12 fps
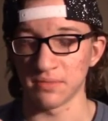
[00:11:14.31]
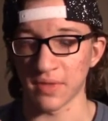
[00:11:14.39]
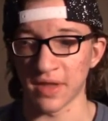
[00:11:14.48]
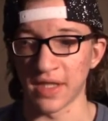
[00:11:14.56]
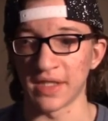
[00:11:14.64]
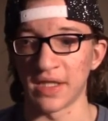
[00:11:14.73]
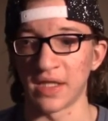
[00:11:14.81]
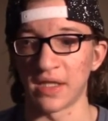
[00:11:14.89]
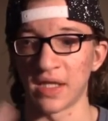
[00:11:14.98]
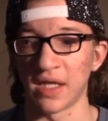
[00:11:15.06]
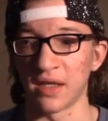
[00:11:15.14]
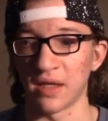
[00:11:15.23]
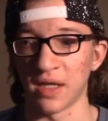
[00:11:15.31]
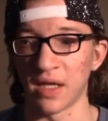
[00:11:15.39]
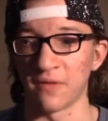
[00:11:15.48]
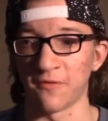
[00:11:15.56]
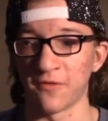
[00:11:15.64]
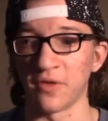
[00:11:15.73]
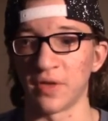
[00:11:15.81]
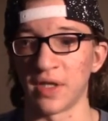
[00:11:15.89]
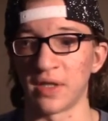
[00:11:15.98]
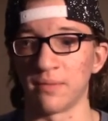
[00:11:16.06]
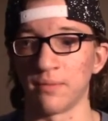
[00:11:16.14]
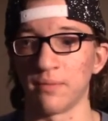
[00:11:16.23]
thinking and
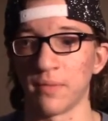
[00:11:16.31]
feeling